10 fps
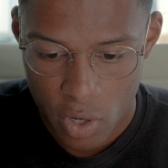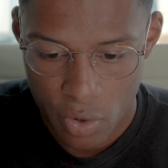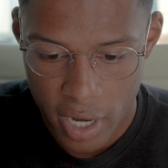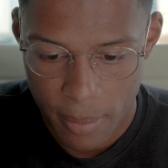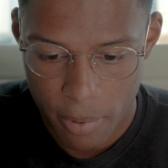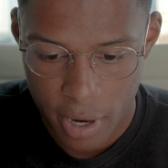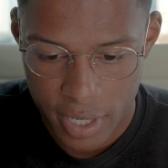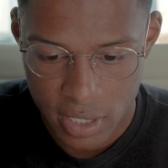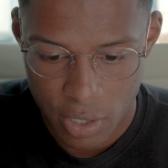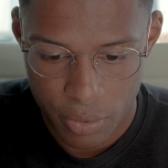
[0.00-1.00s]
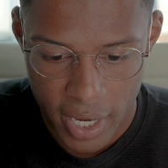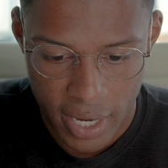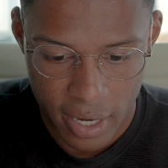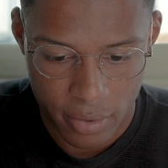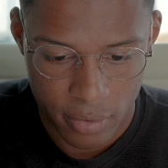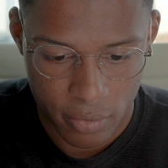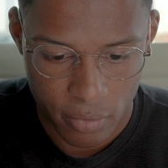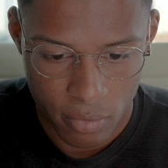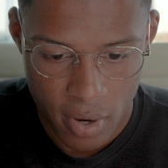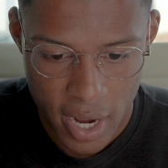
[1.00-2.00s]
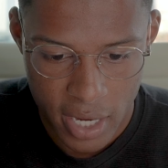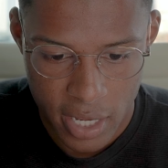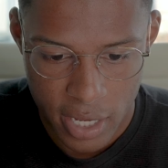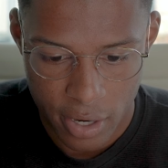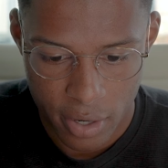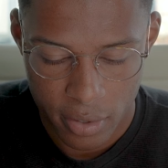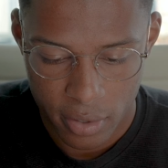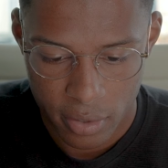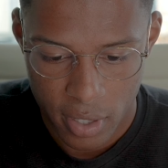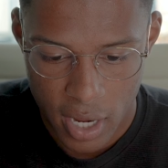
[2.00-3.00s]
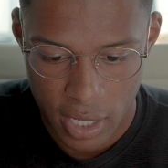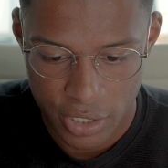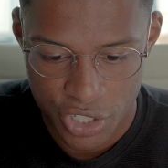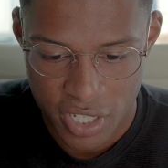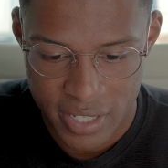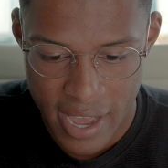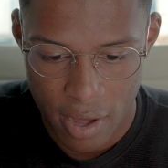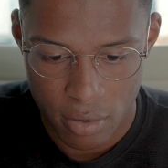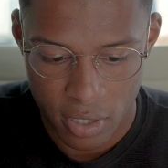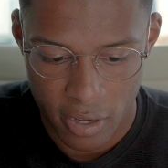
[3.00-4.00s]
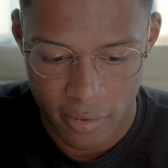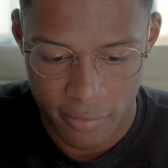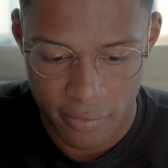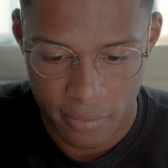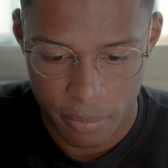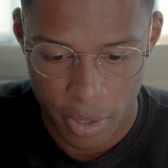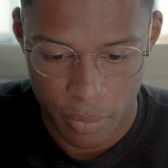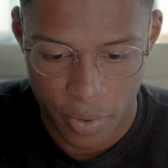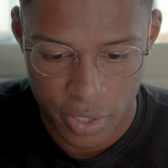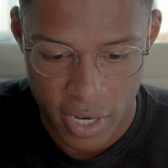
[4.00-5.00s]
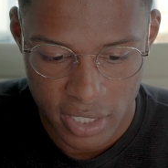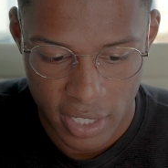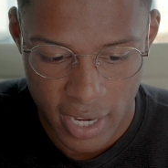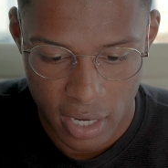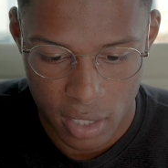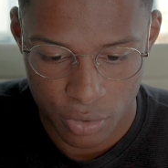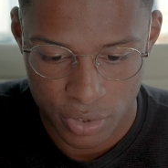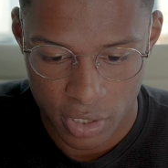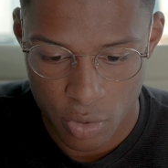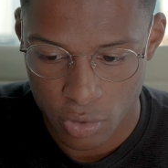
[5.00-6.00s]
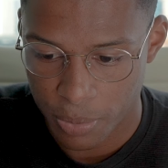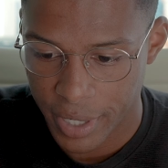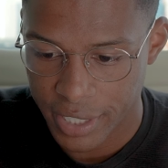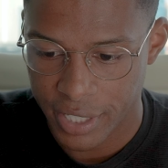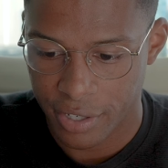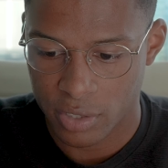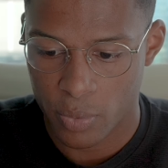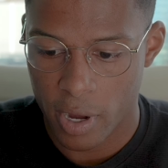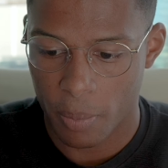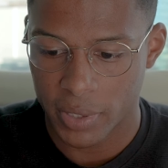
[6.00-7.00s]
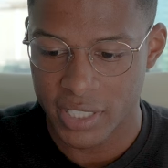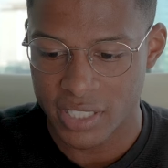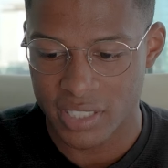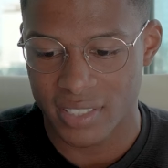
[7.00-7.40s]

Crockett Park is located right here, uh, just south of Brentwood. You're actually kind of close to Cool Springs here as well, but this is